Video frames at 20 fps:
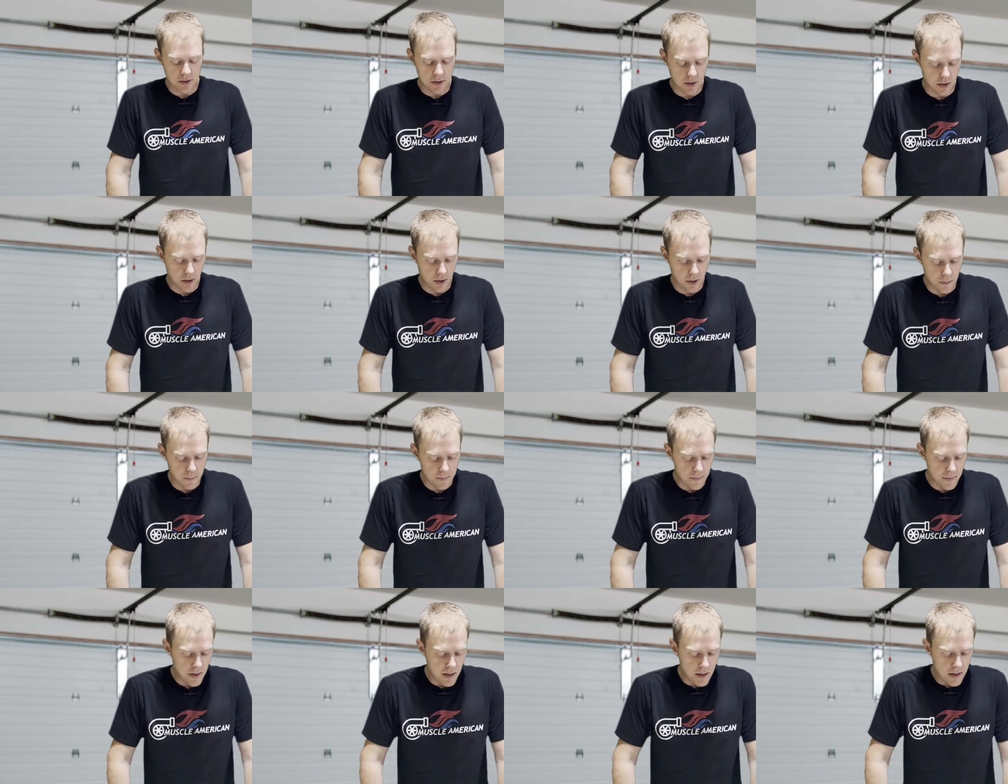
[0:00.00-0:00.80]
So
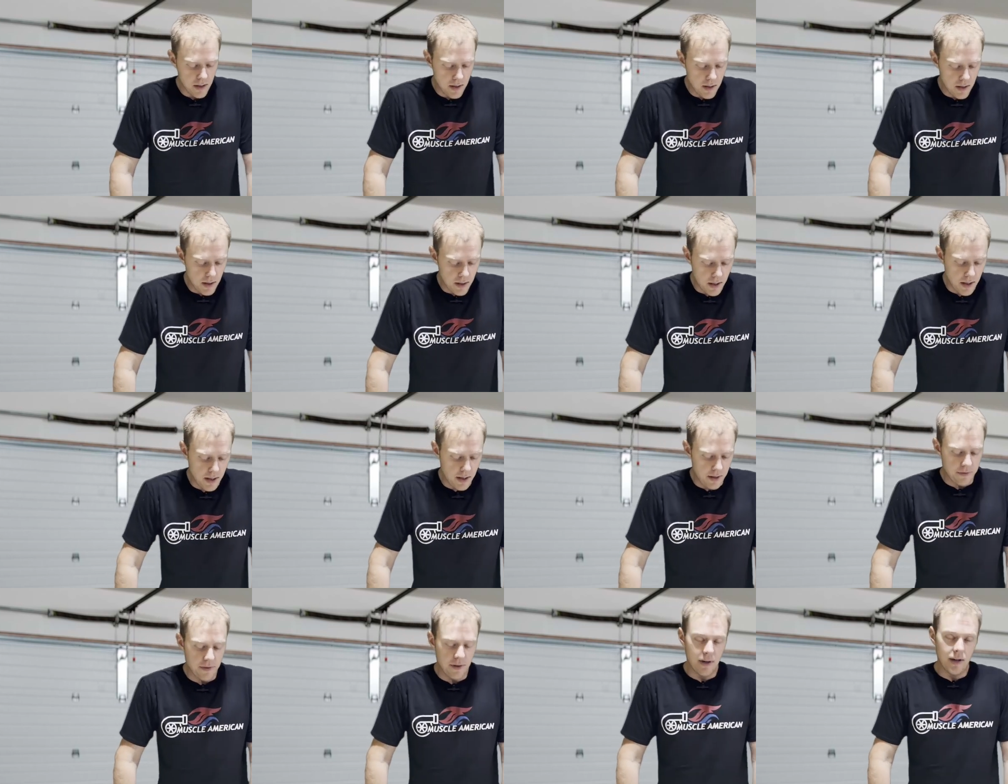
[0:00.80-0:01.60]

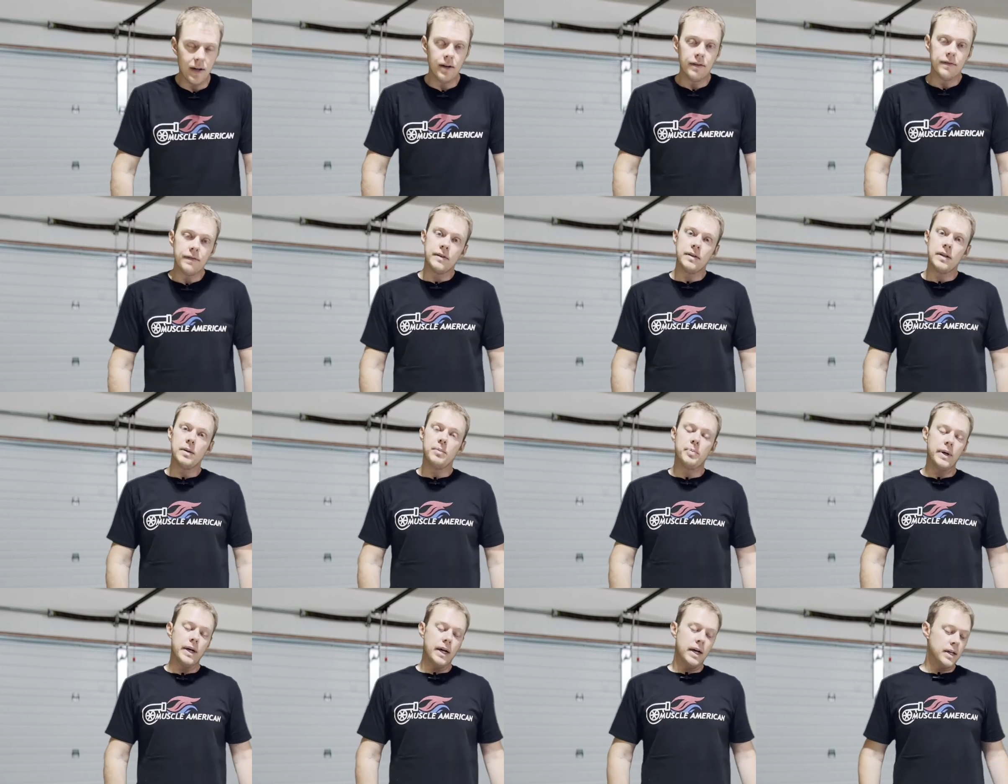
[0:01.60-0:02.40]
uh, for a hundred fifty
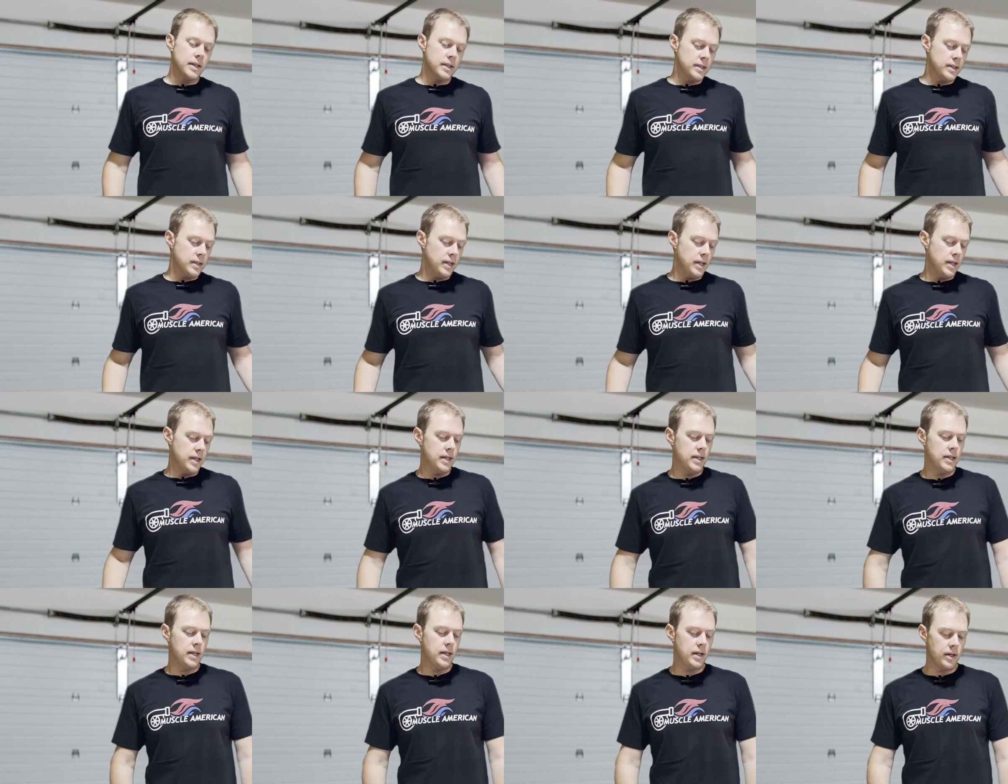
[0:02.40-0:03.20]
bucks,
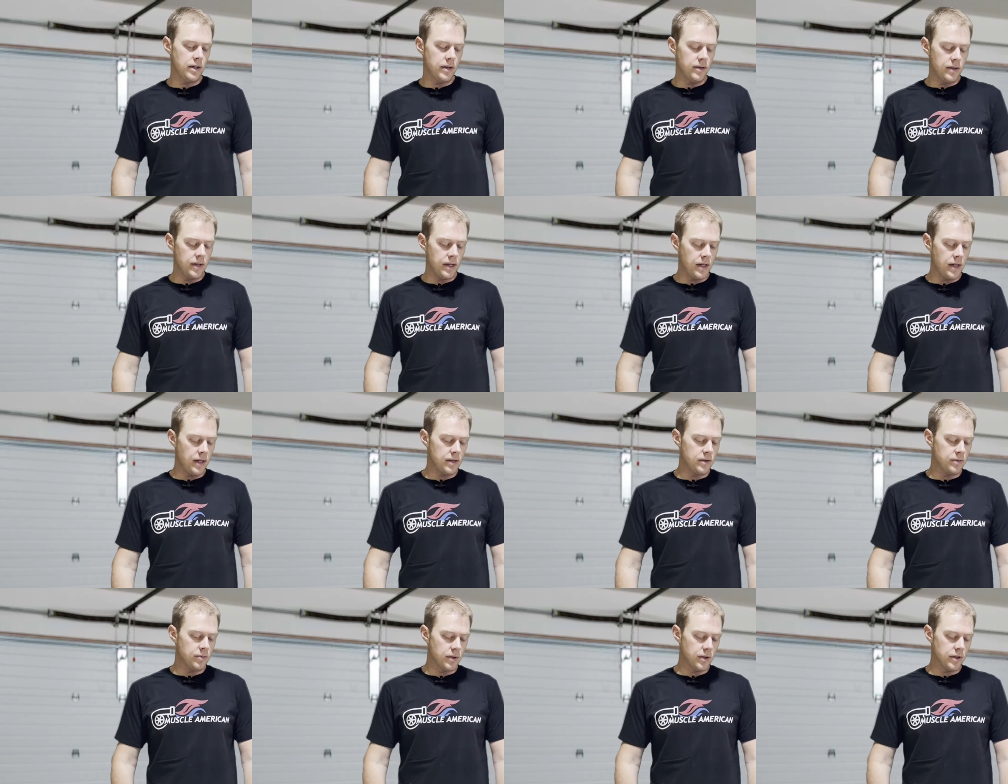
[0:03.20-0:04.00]
you know, it,
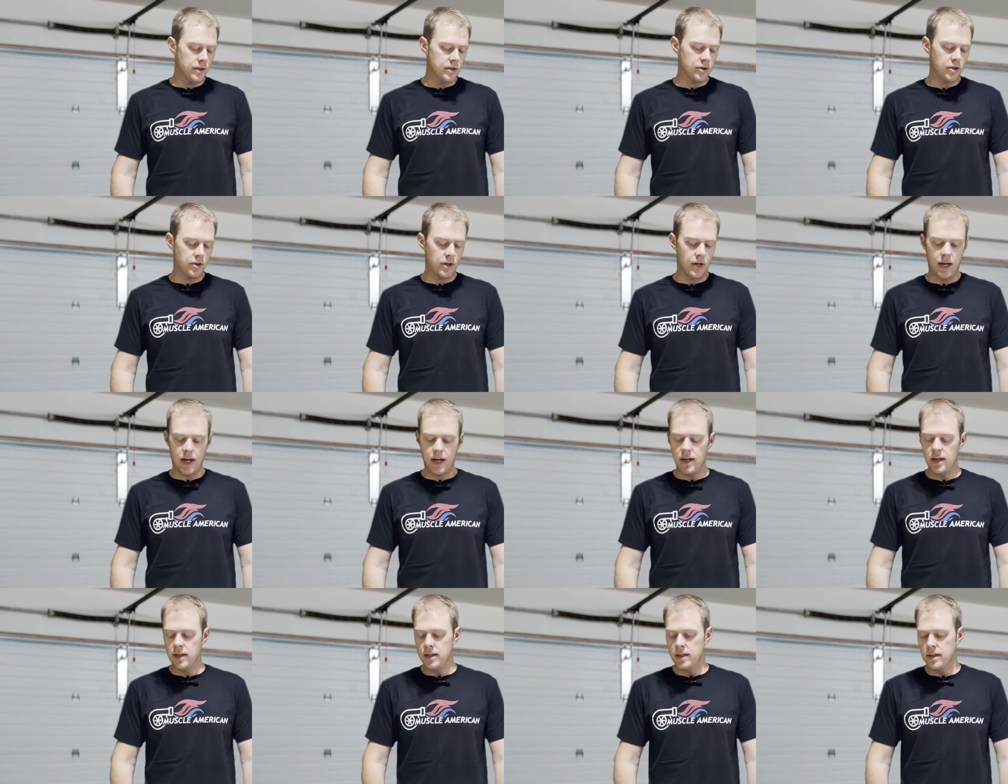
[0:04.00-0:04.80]
it's worth a
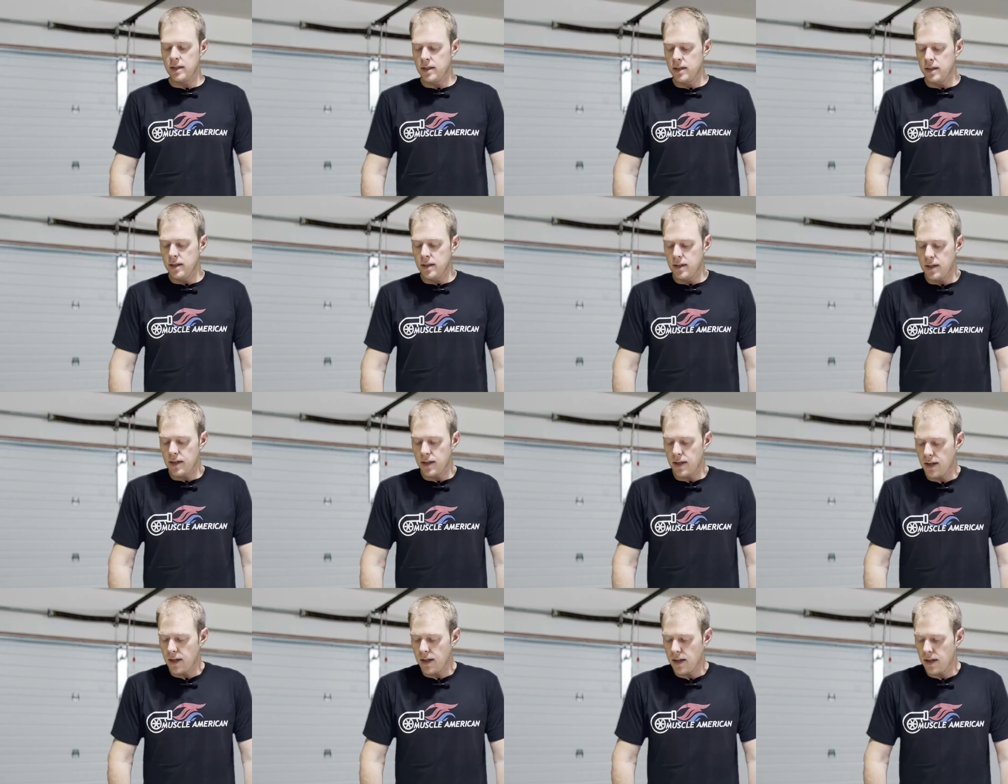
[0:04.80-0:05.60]
try.
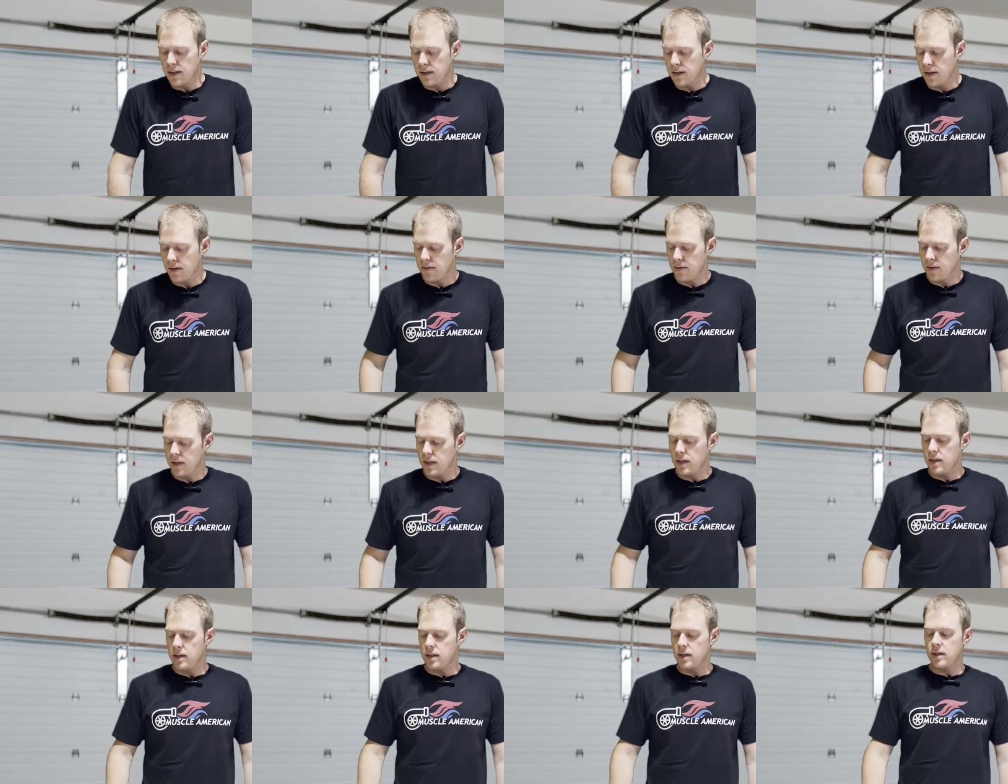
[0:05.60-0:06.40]
Uh,
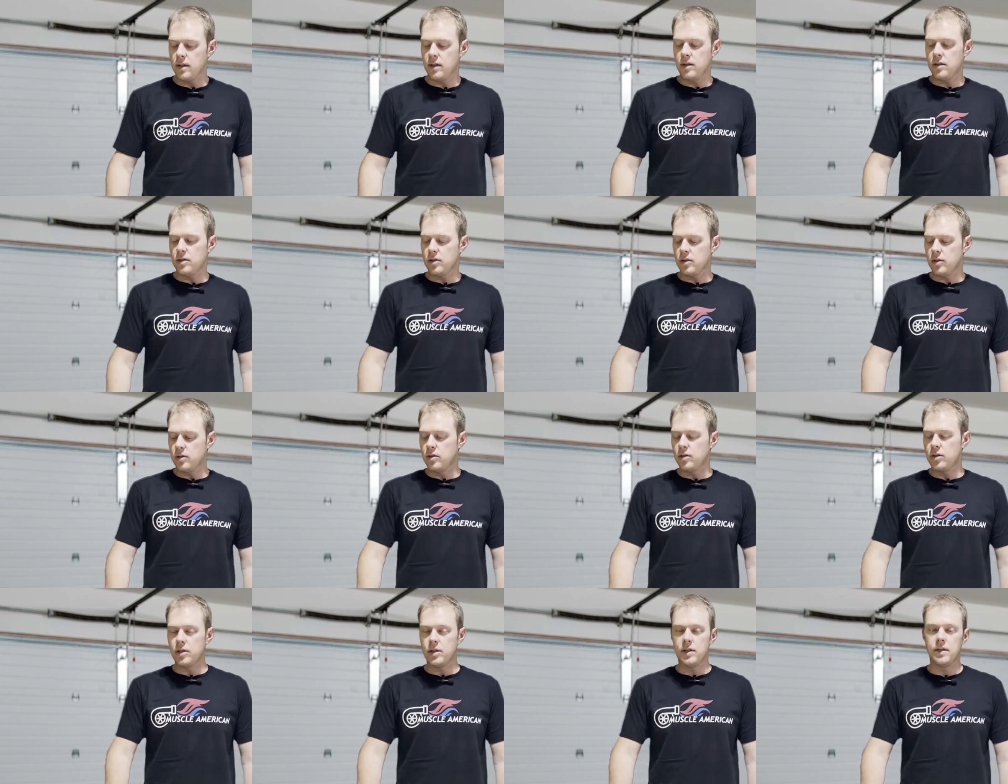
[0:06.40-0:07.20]
definitely a good
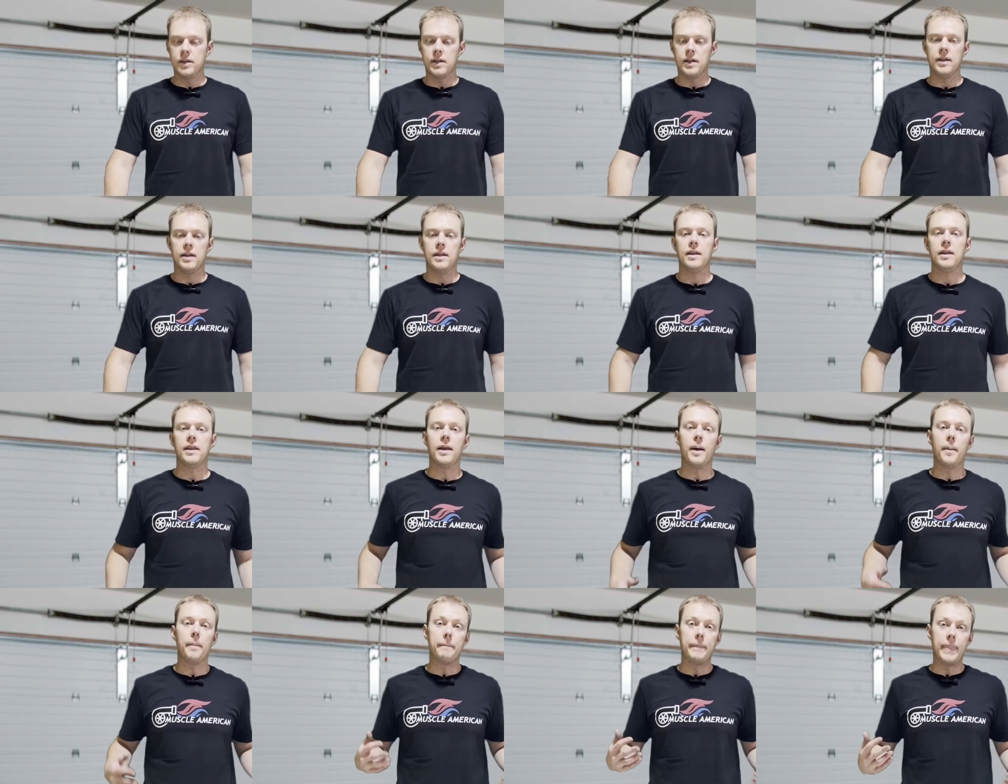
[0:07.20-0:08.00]
solution. I think
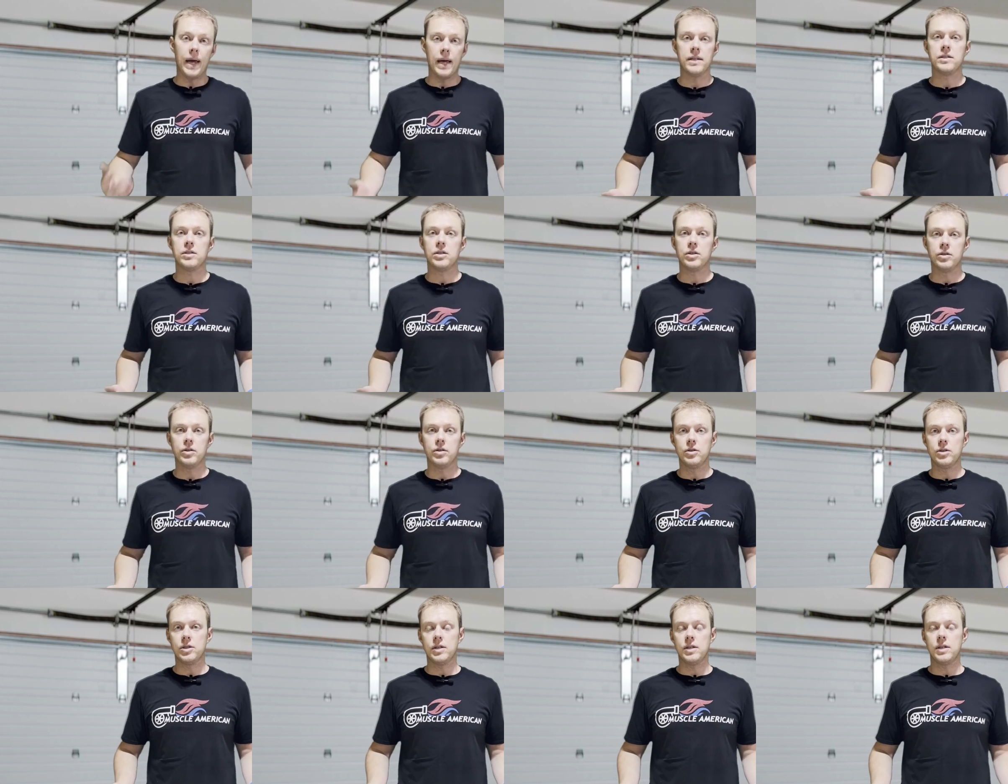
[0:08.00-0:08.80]
the best
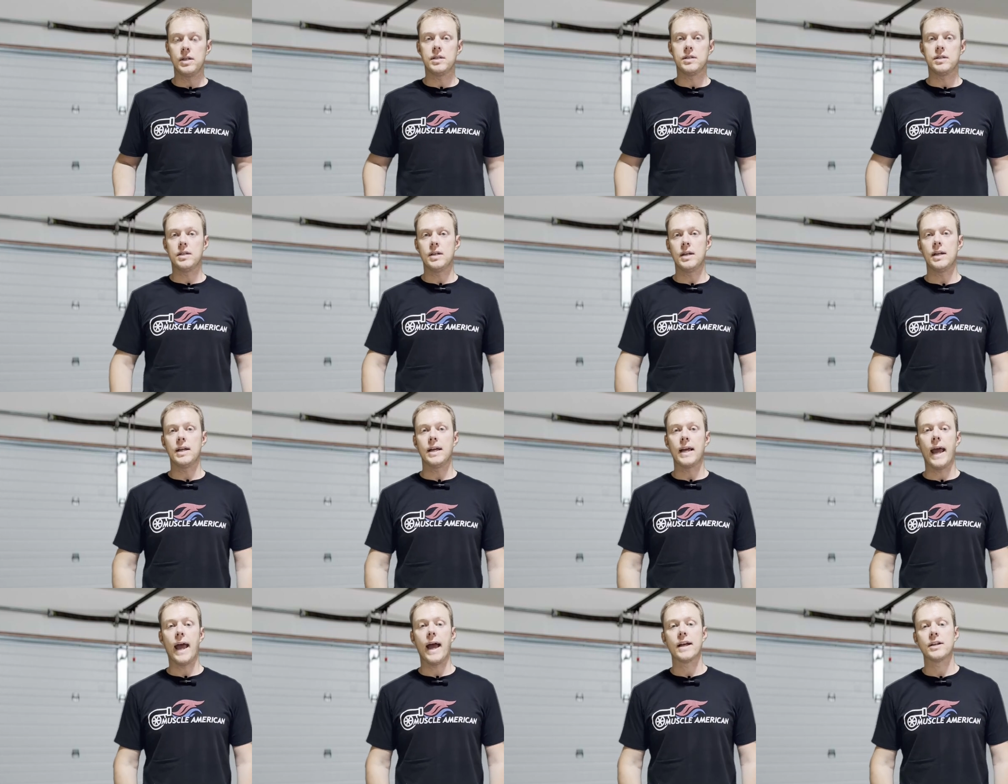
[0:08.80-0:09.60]
solution is to get
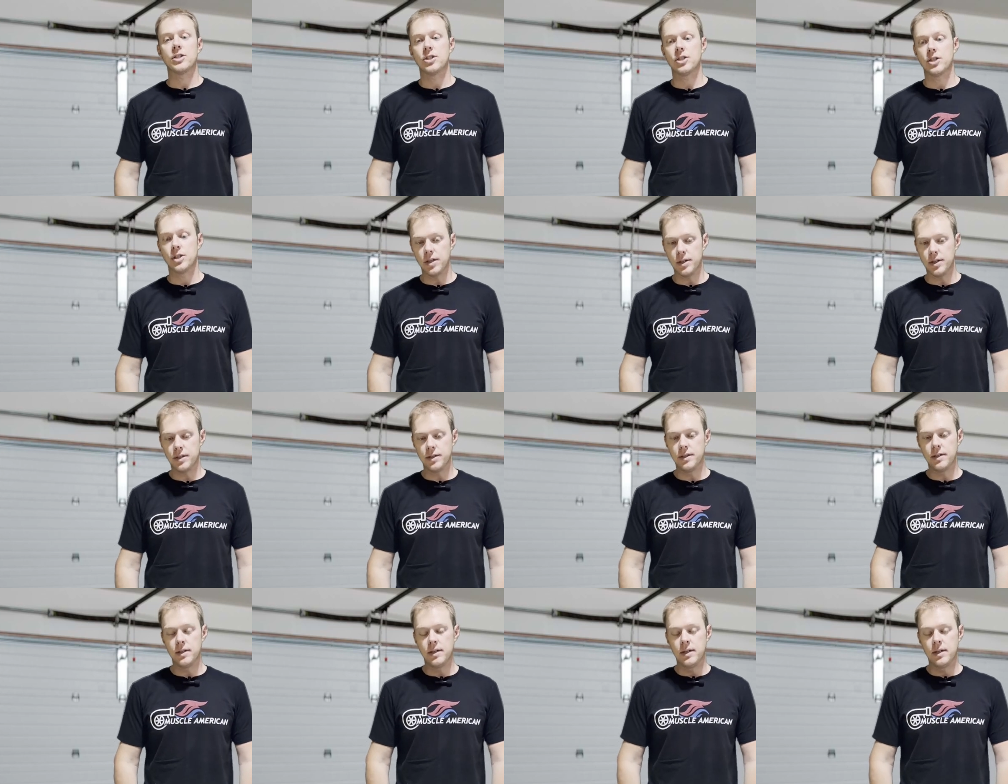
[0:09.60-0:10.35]
a Cat Shield.